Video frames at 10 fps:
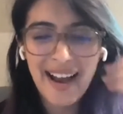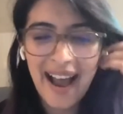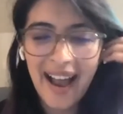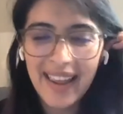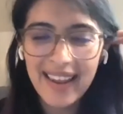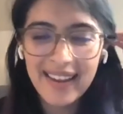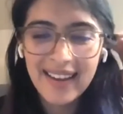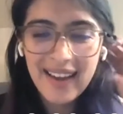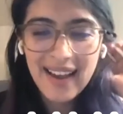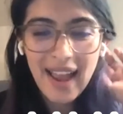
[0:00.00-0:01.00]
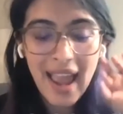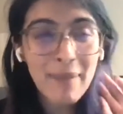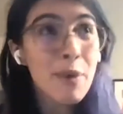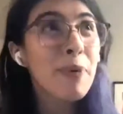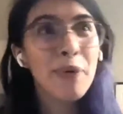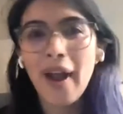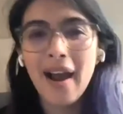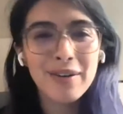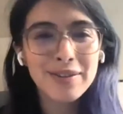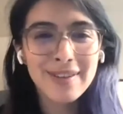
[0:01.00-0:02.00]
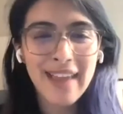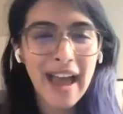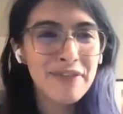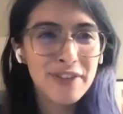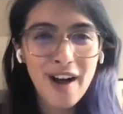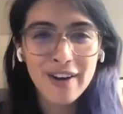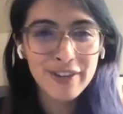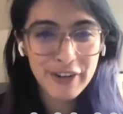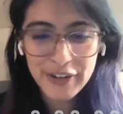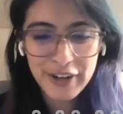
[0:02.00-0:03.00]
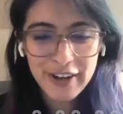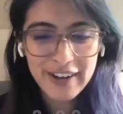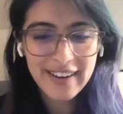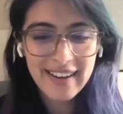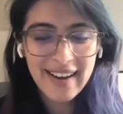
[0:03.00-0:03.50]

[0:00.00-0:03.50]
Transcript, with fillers: I am a proud lifelong learner.